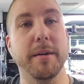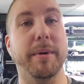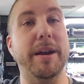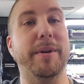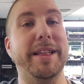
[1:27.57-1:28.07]

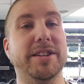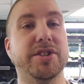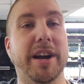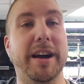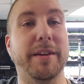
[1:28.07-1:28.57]
But anyway,
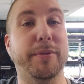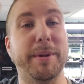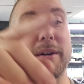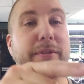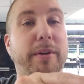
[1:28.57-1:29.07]
that's John
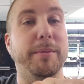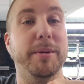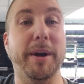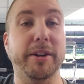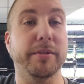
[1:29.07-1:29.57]
from Dowie Farm with
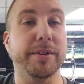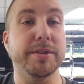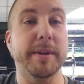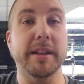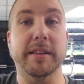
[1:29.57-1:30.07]
your
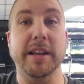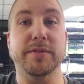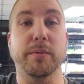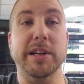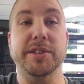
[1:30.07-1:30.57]
Microgreens Minute.
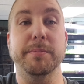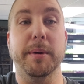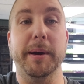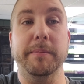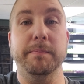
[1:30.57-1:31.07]
Thanks for watching.
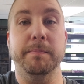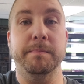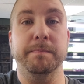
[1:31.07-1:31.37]
Bye-bye.